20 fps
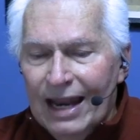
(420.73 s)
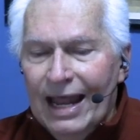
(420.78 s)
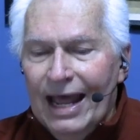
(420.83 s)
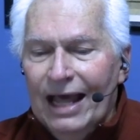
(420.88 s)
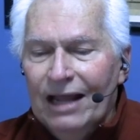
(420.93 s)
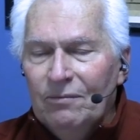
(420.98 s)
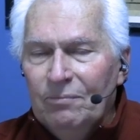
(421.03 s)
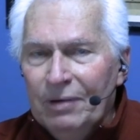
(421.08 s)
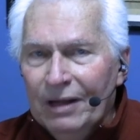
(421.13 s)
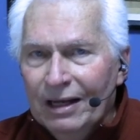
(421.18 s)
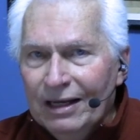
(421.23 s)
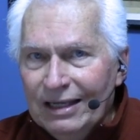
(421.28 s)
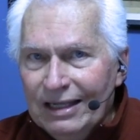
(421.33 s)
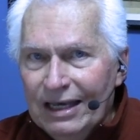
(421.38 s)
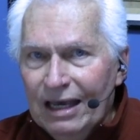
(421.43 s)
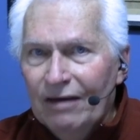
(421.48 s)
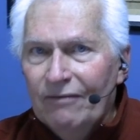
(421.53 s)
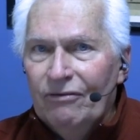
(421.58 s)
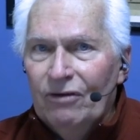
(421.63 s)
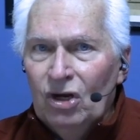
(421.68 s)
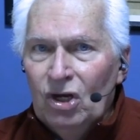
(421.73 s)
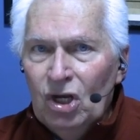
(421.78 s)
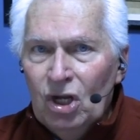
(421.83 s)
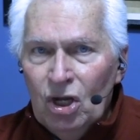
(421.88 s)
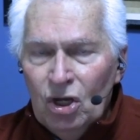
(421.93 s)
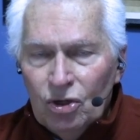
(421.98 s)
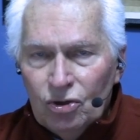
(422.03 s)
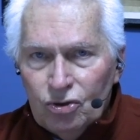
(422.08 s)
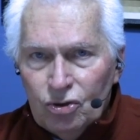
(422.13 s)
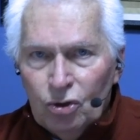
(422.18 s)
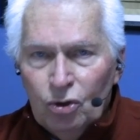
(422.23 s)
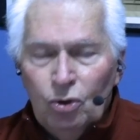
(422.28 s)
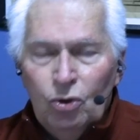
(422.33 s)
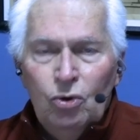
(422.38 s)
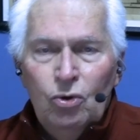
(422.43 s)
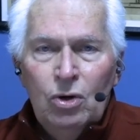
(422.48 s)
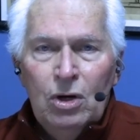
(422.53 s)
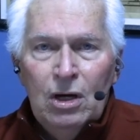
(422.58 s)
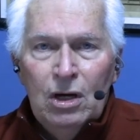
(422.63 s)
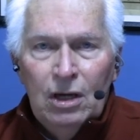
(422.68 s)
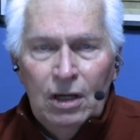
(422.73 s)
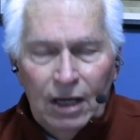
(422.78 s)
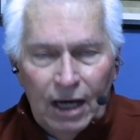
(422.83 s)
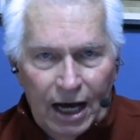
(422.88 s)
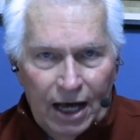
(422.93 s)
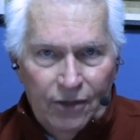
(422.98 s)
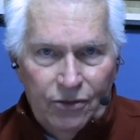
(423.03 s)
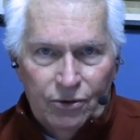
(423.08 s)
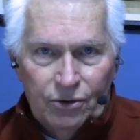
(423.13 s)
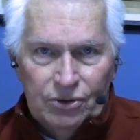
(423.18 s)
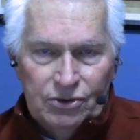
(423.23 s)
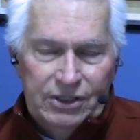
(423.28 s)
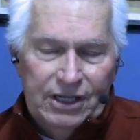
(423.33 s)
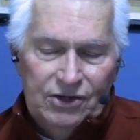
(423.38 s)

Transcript: had been given to others.